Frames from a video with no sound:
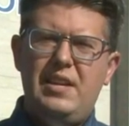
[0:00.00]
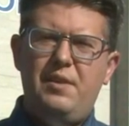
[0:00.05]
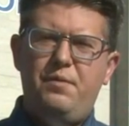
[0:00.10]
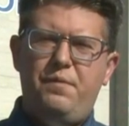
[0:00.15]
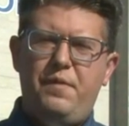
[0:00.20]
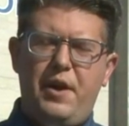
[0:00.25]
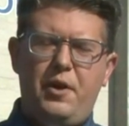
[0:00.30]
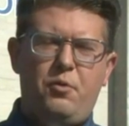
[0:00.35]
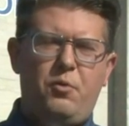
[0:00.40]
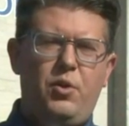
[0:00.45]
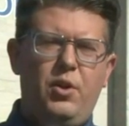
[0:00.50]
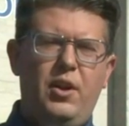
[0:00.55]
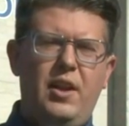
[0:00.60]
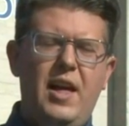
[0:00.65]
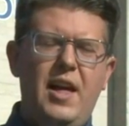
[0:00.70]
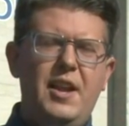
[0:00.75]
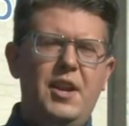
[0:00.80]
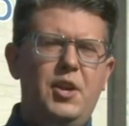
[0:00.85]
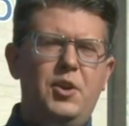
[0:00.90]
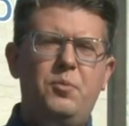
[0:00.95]
the federal
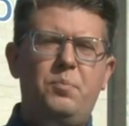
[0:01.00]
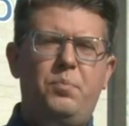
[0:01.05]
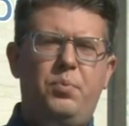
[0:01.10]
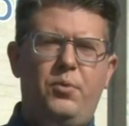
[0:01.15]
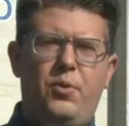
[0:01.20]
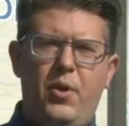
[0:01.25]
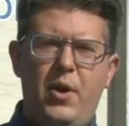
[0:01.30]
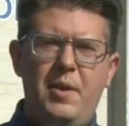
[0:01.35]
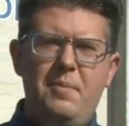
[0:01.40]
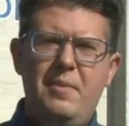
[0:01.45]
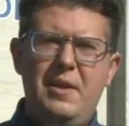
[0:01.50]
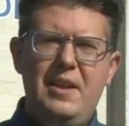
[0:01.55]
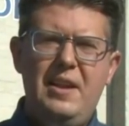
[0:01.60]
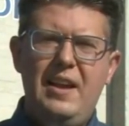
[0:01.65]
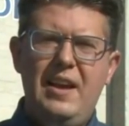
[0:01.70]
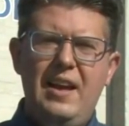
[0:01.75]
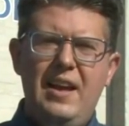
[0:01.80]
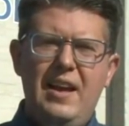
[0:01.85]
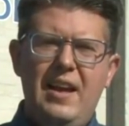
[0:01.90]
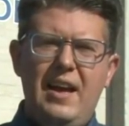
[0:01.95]
unemployment
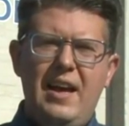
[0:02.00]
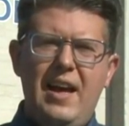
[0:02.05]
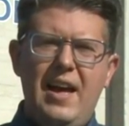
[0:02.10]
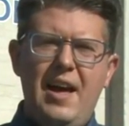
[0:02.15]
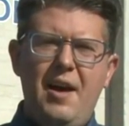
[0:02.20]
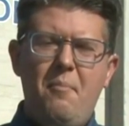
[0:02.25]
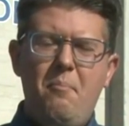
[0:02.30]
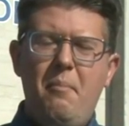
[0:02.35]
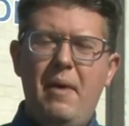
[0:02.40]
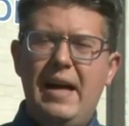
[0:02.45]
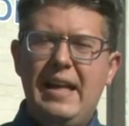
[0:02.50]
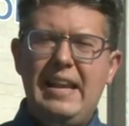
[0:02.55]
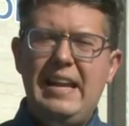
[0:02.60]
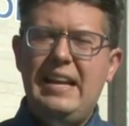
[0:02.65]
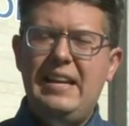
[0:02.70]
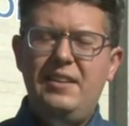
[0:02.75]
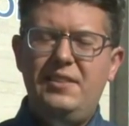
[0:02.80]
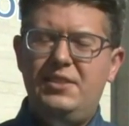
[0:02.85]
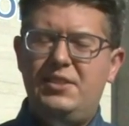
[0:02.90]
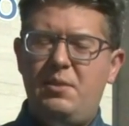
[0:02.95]
uh,
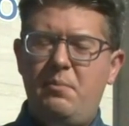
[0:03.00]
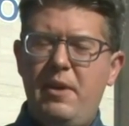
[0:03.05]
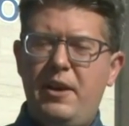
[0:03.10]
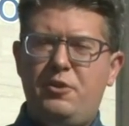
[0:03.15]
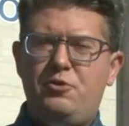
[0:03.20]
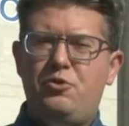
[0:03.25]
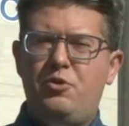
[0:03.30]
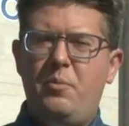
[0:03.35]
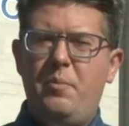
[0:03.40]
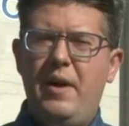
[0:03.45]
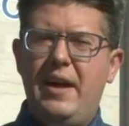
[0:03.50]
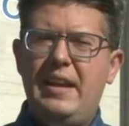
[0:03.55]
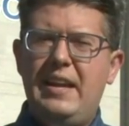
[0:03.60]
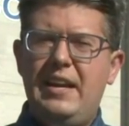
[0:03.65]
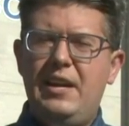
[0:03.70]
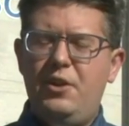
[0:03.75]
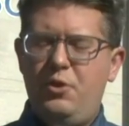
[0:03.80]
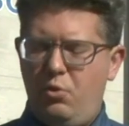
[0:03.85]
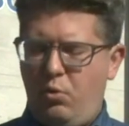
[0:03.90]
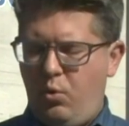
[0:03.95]
money, some extra
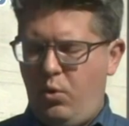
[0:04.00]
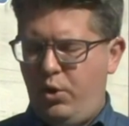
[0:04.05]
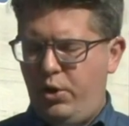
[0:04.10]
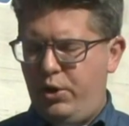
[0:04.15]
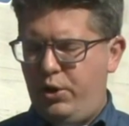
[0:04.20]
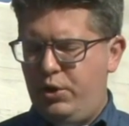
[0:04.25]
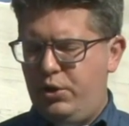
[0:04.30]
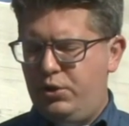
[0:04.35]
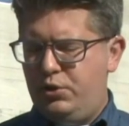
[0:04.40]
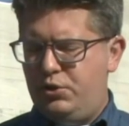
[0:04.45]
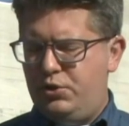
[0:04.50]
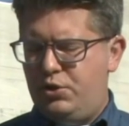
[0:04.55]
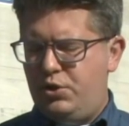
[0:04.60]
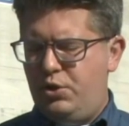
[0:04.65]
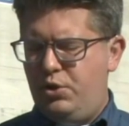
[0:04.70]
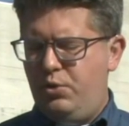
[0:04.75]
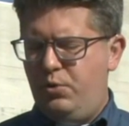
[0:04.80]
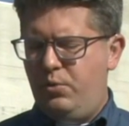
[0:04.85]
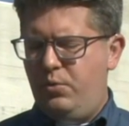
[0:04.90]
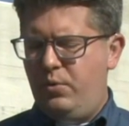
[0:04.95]
money, in order
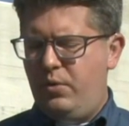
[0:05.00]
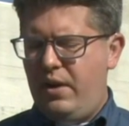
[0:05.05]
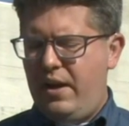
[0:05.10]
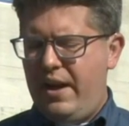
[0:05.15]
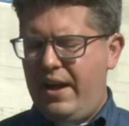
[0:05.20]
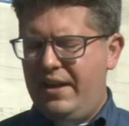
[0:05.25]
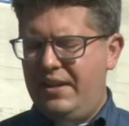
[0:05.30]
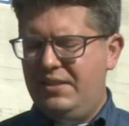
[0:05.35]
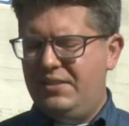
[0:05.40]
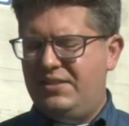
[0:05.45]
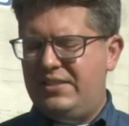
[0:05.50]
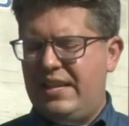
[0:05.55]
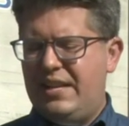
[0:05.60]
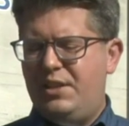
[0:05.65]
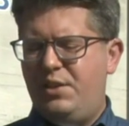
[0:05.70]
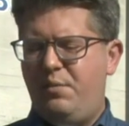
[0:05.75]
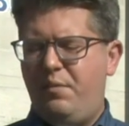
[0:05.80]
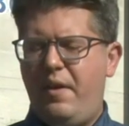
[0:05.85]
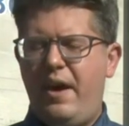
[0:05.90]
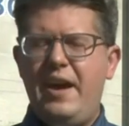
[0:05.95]
to uh,
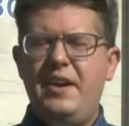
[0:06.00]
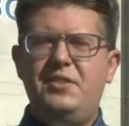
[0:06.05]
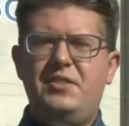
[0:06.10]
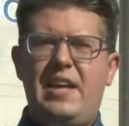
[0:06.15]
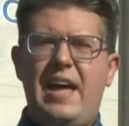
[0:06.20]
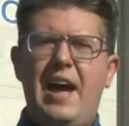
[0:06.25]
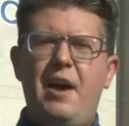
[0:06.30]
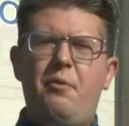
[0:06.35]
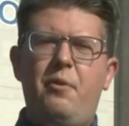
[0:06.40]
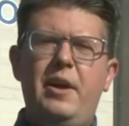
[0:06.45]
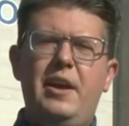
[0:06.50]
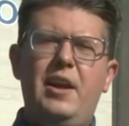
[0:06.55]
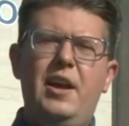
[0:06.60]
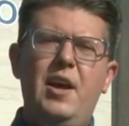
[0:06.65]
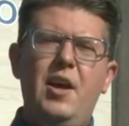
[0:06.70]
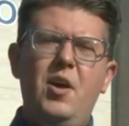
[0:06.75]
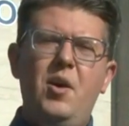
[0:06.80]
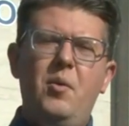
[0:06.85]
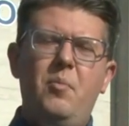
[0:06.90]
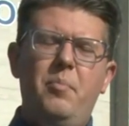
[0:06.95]
incentivize hiring
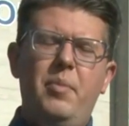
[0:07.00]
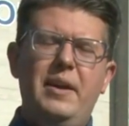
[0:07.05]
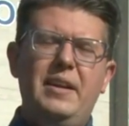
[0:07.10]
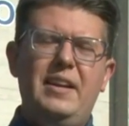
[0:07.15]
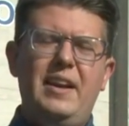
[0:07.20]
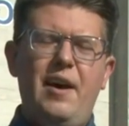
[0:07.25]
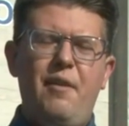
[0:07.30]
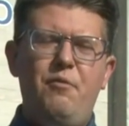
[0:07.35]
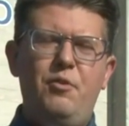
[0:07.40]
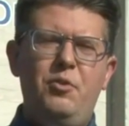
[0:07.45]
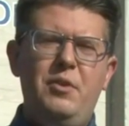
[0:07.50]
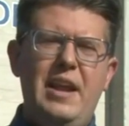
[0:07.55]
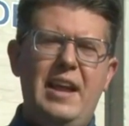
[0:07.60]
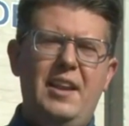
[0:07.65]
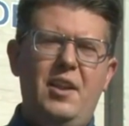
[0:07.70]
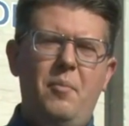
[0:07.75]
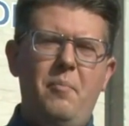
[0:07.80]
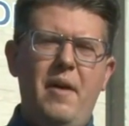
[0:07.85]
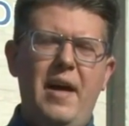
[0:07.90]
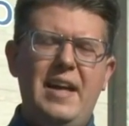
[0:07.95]
but Governor
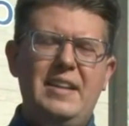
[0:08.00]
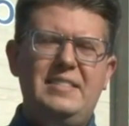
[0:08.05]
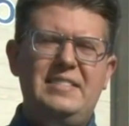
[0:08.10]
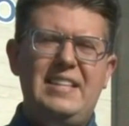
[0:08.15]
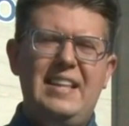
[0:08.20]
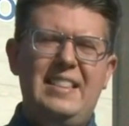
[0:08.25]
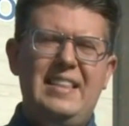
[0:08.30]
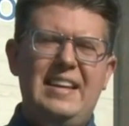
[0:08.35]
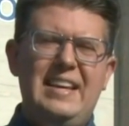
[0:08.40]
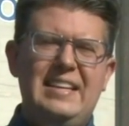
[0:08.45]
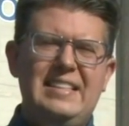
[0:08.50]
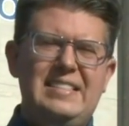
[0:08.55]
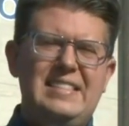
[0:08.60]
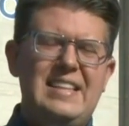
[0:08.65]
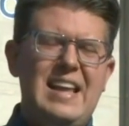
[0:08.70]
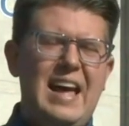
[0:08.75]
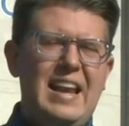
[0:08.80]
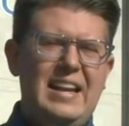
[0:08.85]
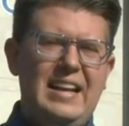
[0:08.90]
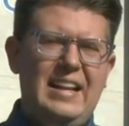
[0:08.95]
Ned Lamont said that he is
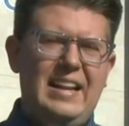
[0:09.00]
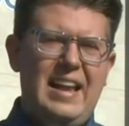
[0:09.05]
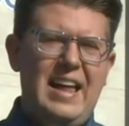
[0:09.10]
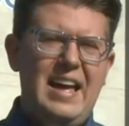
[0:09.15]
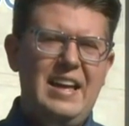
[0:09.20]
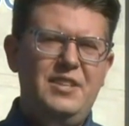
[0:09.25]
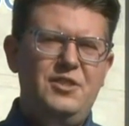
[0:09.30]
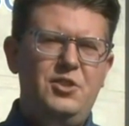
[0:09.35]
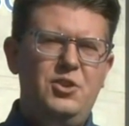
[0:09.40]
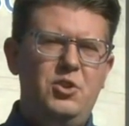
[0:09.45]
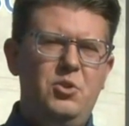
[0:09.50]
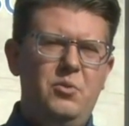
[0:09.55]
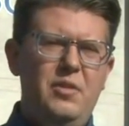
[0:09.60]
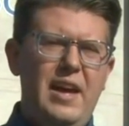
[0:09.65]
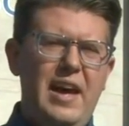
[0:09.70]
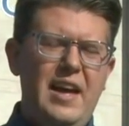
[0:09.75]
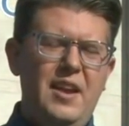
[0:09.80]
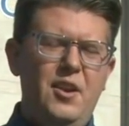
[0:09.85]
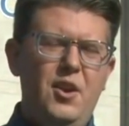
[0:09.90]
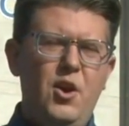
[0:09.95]
not inclined to do
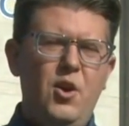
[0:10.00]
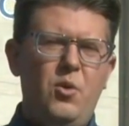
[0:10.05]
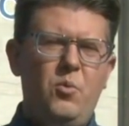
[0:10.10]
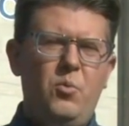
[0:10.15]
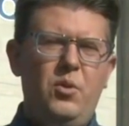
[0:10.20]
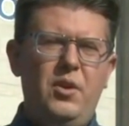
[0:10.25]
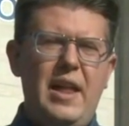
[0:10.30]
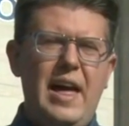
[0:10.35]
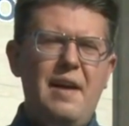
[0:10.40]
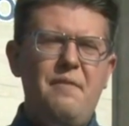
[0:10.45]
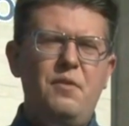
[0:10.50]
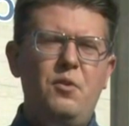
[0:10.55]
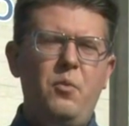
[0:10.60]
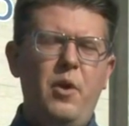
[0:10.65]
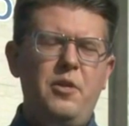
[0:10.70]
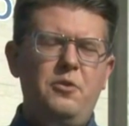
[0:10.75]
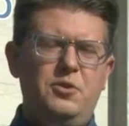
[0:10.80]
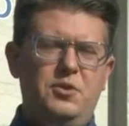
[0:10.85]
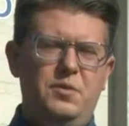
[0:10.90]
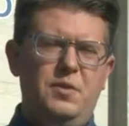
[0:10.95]
that. We're live in
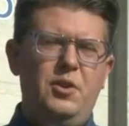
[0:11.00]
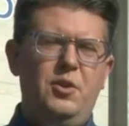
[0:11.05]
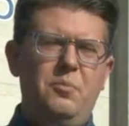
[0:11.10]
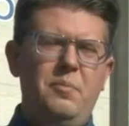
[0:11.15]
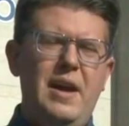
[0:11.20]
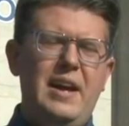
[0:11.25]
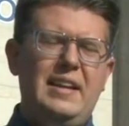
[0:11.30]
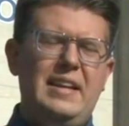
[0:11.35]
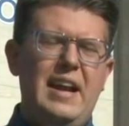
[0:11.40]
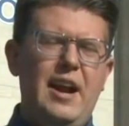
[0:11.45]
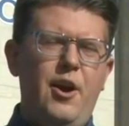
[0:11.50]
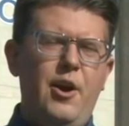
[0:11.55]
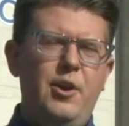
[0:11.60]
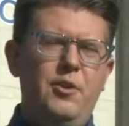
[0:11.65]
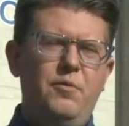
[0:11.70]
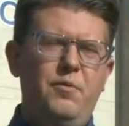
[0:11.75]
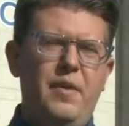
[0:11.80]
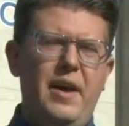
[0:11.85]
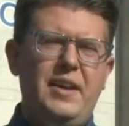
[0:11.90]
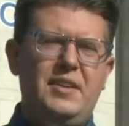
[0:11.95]
Wethersfield. Matt
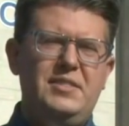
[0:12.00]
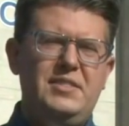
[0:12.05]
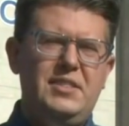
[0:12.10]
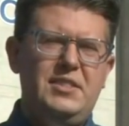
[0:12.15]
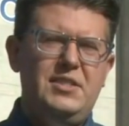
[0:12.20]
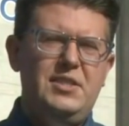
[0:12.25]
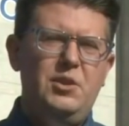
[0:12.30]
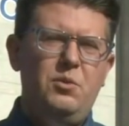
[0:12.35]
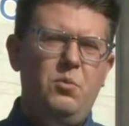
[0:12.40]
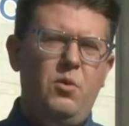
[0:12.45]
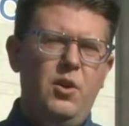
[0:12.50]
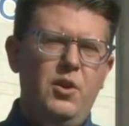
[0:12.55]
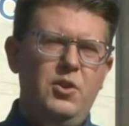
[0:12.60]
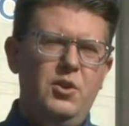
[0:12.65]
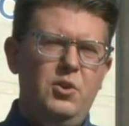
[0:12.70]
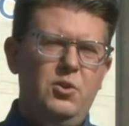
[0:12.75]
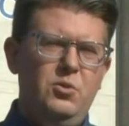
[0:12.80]
Karen, Fox 61